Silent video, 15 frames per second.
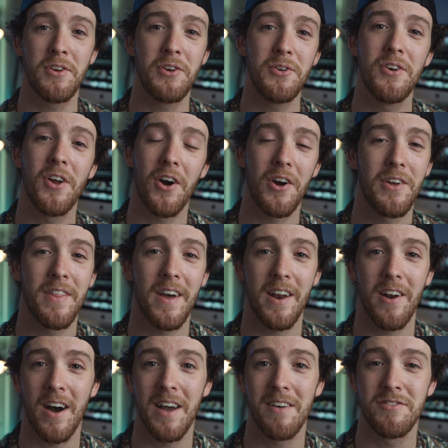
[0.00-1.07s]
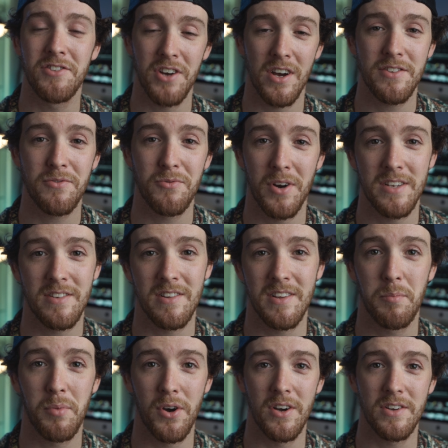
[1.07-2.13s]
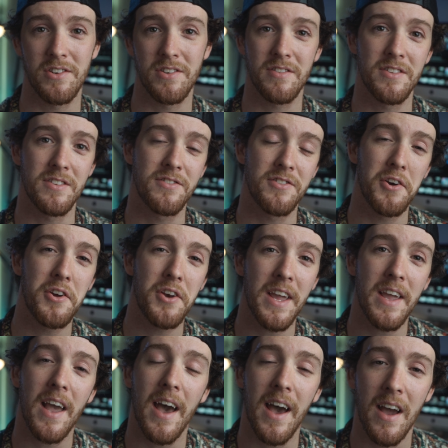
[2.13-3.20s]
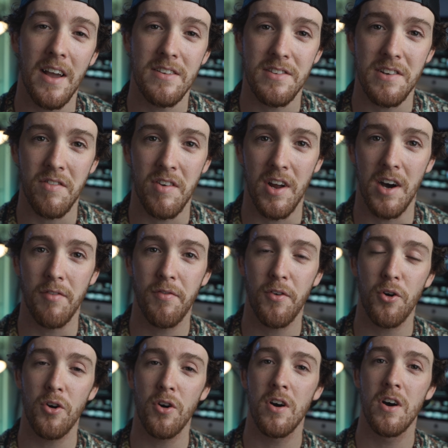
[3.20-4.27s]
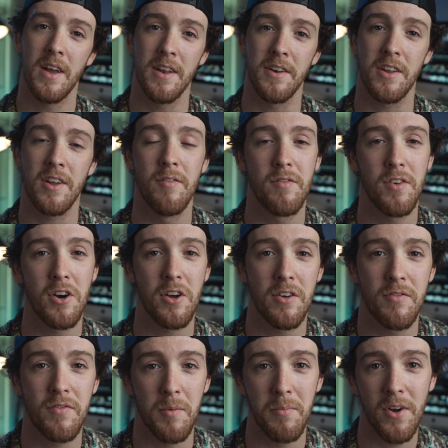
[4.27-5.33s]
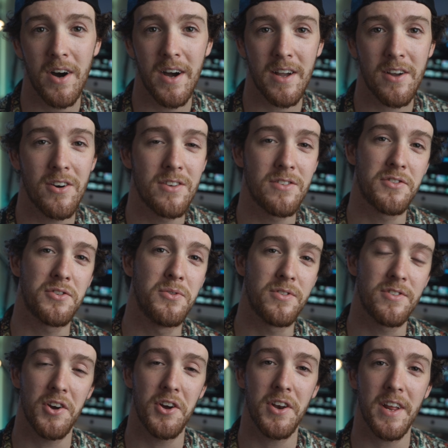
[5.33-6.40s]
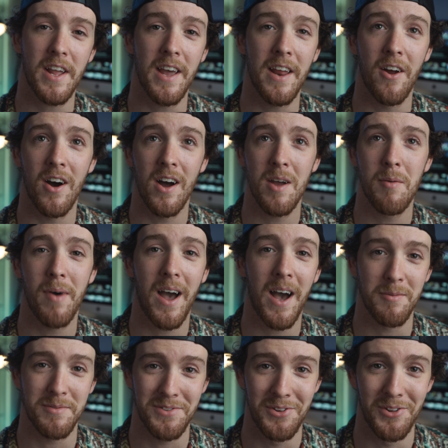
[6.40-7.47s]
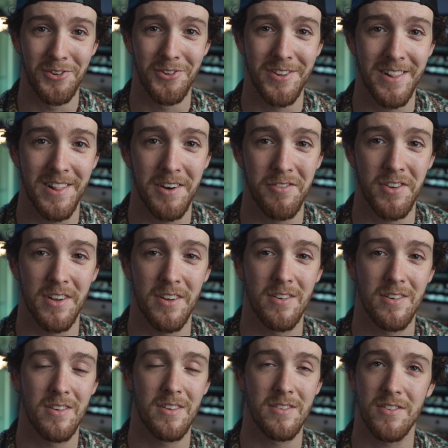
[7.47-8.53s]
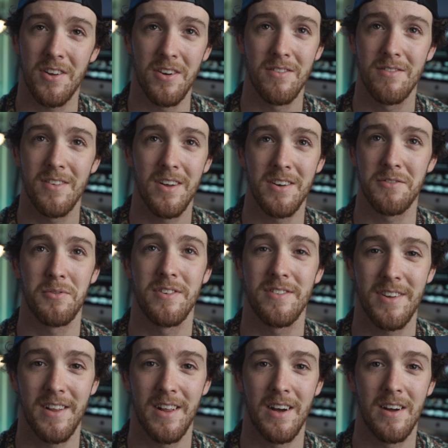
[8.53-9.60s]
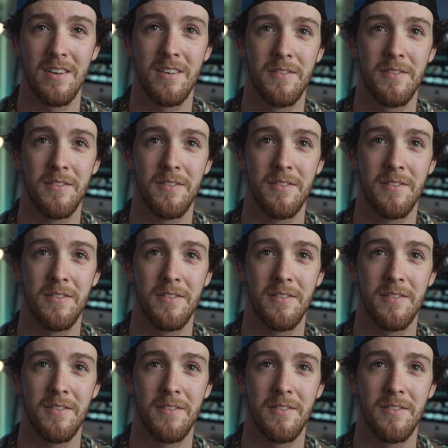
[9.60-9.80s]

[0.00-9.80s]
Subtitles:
you know that I have just recently purchased the Sony A7R IV and converted from Nikon to Sony, and I am absolutely loving it. So I just want to say that.